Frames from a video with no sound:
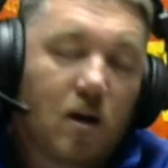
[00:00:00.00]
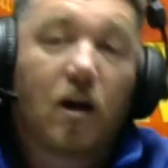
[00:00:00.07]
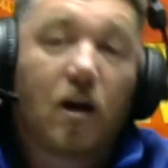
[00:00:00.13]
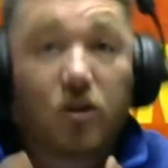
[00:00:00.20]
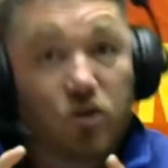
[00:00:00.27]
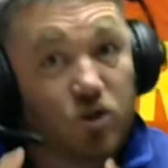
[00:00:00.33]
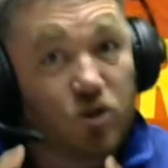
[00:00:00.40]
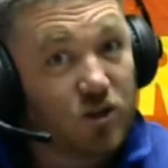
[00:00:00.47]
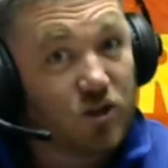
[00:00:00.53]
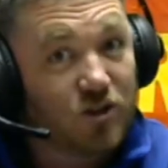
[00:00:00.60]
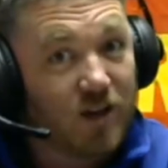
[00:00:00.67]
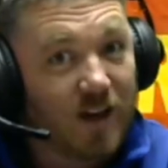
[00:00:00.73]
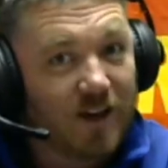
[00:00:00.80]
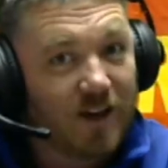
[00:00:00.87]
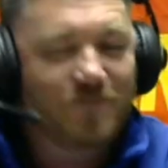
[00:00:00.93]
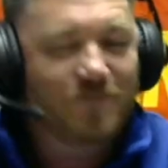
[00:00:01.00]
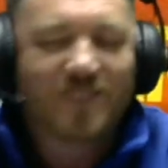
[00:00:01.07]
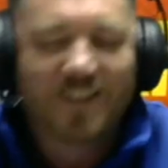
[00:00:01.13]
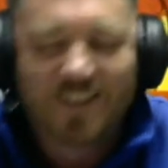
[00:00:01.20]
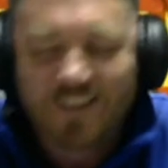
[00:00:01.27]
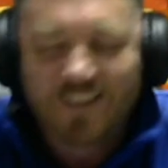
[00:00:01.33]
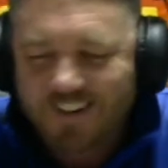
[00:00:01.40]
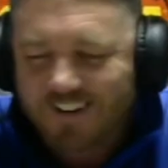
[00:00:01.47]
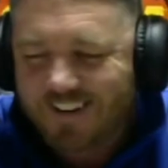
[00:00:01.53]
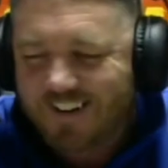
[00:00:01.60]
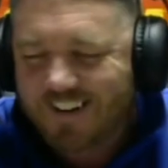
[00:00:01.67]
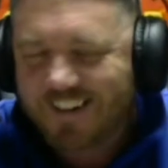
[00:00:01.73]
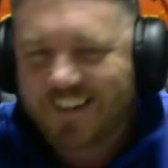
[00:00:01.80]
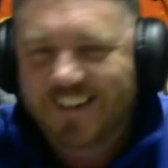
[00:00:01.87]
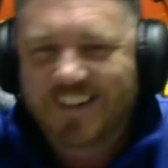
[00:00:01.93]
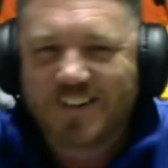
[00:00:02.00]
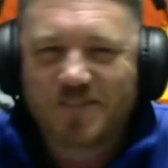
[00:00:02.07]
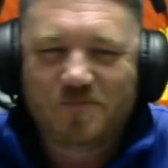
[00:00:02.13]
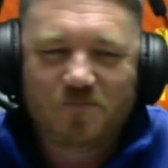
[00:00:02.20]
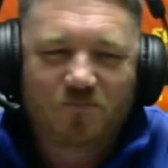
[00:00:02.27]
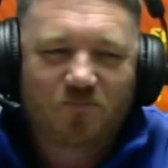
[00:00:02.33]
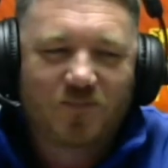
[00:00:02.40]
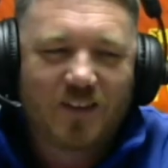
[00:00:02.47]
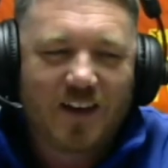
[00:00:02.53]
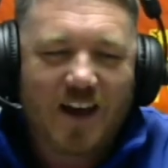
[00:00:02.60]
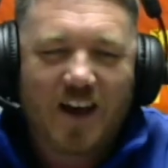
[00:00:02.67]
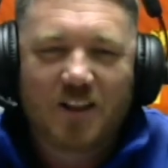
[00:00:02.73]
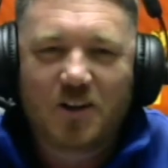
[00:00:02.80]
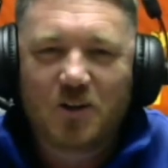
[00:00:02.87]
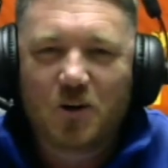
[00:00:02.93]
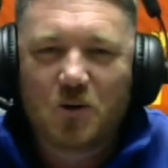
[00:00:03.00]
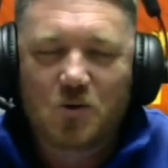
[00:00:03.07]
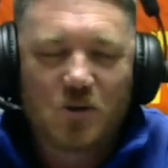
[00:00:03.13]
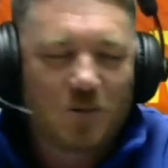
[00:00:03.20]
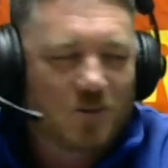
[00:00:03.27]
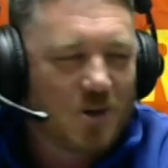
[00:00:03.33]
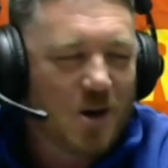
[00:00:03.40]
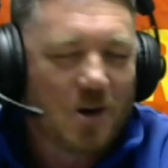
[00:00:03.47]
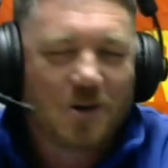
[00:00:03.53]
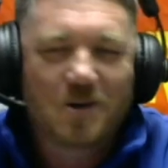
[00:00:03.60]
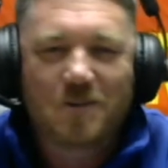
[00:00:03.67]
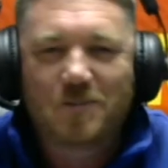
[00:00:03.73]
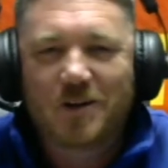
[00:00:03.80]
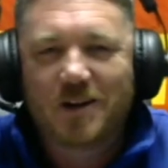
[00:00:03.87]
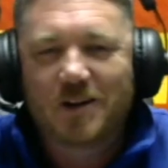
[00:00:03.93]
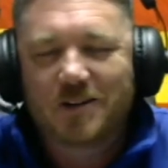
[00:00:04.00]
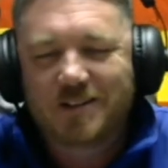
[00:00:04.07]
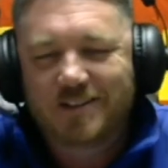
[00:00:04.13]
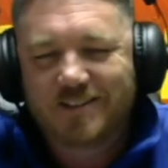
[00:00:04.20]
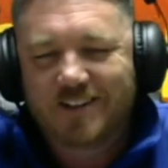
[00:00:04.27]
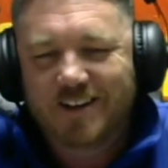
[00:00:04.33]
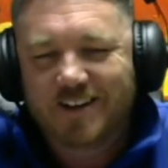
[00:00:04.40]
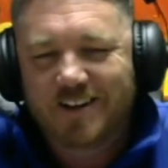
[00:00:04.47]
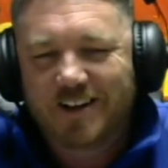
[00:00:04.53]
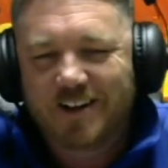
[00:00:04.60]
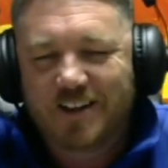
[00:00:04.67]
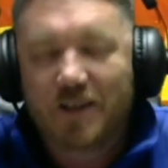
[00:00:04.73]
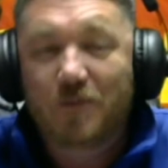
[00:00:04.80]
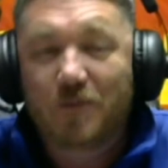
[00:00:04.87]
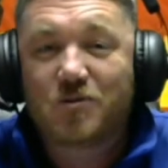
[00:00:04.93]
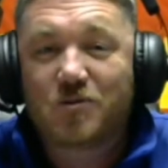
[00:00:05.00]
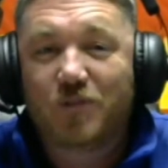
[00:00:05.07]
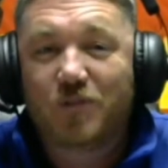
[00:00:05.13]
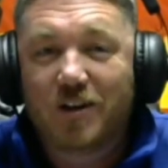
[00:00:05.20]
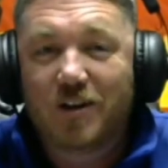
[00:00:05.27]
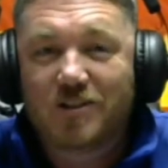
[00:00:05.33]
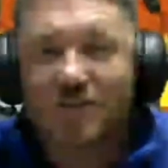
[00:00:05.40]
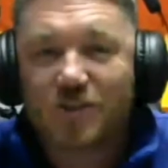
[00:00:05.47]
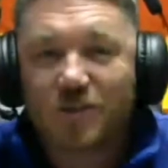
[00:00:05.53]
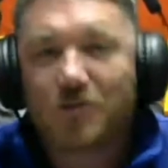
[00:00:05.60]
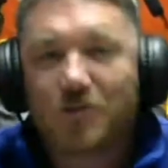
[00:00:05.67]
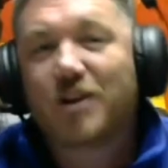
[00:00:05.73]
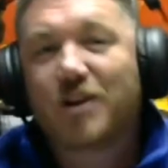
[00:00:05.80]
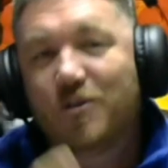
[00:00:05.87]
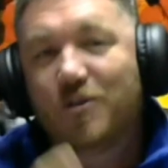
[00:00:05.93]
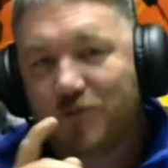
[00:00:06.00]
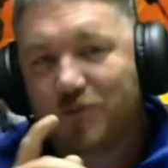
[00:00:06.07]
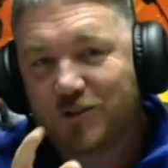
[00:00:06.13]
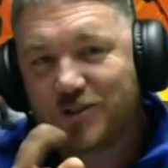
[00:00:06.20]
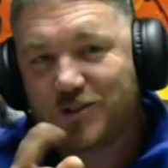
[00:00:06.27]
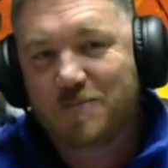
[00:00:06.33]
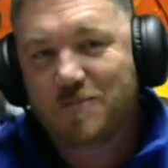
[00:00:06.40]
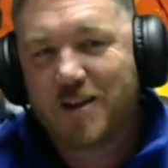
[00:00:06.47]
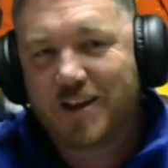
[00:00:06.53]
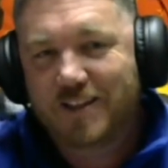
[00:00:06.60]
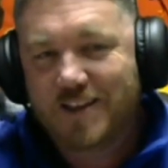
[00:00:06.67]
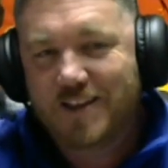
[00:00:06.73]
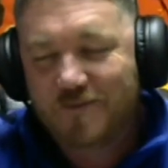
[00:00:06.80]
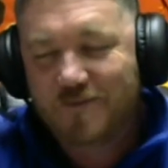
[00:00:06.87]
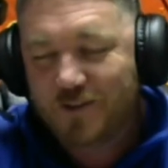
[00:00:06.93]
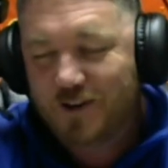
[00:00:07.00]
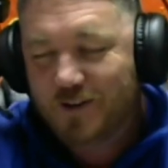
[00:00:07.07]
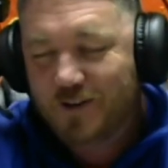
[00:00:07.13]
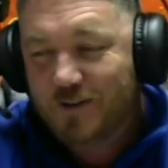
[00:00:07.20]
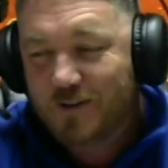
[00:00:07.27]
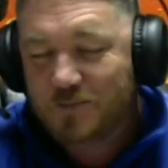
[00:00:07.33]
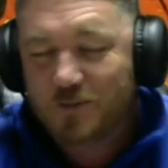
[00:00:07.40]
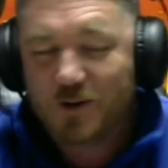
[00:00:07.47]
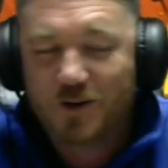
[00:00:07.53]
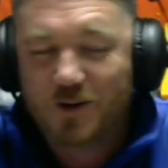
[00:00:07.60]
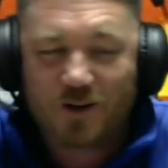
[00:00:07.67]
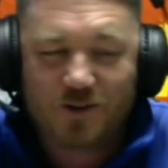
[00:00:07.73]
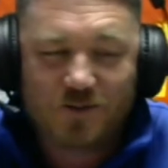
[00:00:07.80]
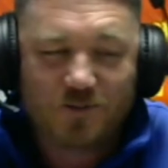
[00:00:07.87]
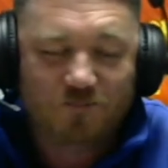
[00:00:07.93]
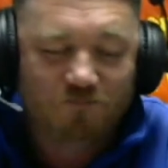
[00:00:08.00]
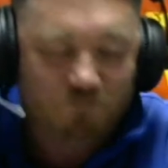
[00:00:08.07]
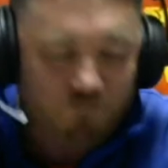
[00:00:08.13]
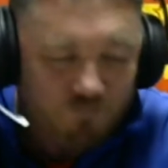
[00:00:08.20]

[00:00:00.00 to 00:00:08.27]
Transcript: Uh, just saying. Um, Alan knows what I'm talking about, and and uh, that was funny. So thank you for submitting that video. That was pretty awesome.